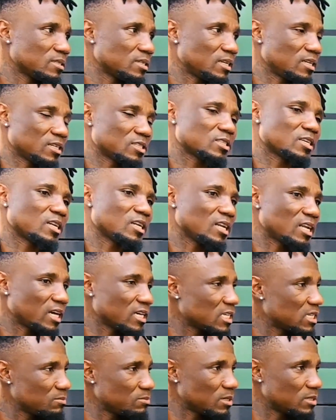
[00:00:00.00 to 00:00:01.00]
And I started
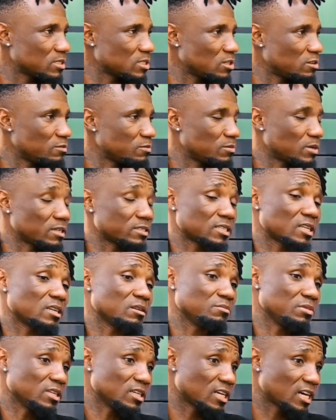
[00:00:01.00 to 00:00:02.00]
liking myself. I
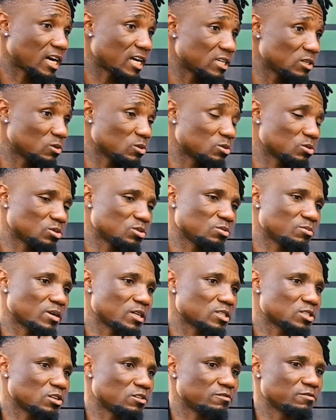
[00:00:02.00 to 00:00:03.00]
started being kind also to
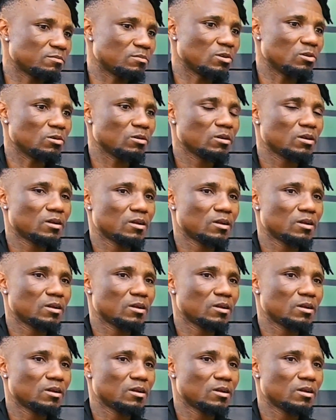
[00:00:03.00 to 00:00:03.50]
myself more.